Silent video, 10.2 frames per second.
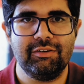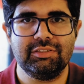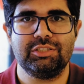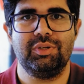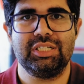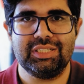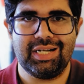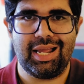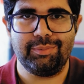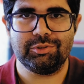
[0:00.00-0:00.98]
of
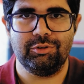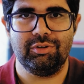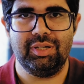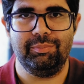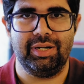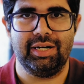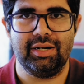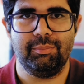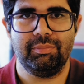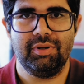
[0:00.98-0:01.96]
situation, absolutely bring it
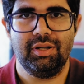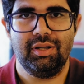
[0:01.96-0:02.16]
up.